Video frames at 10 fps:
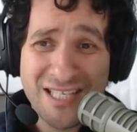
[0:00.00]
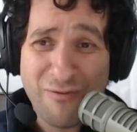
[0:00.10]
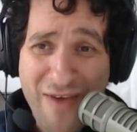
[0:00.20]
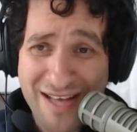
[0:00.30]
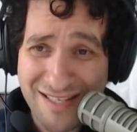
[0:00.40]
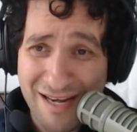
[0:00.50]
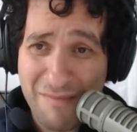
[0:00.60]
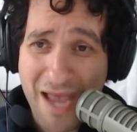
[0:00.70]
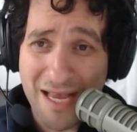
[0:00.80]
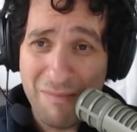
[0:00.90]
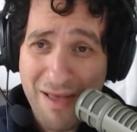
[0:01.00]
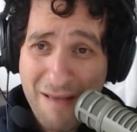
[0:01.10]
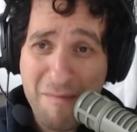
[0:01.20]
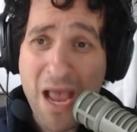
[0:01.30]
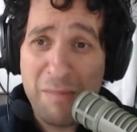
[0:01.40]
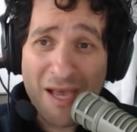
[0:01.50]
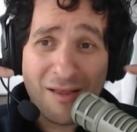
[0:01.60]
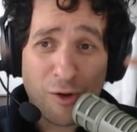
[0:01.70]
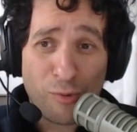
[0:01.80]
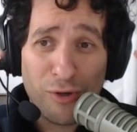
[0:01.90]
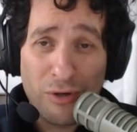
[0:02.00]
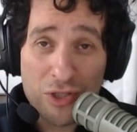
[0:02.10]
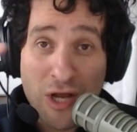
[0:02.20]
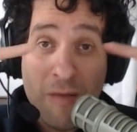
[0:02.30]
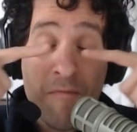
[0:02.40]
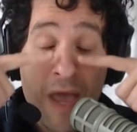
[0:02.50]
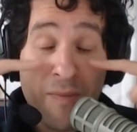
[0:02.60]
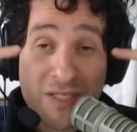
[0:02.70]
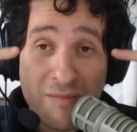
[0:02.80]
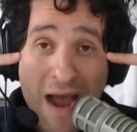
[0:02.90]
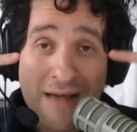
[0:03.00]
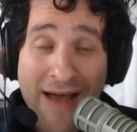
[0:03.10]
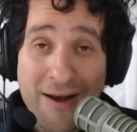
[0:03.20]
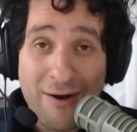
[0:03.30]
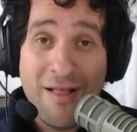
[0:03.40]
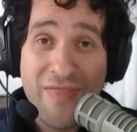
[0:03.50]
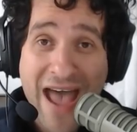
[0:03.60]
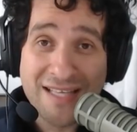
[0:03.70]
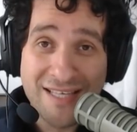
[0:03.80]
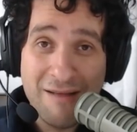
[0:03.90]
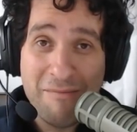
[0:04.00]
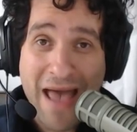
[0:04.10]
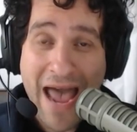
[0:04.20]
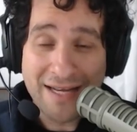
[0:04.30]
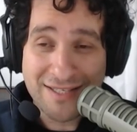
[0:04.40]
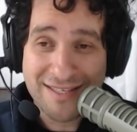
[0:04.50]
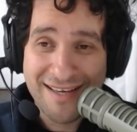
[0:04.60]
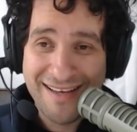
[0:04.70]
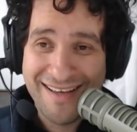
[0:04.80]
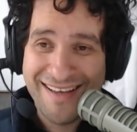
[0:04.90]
Does this face need makeup? Maybe a little rouge, maybe some eyeliner. That's it, max.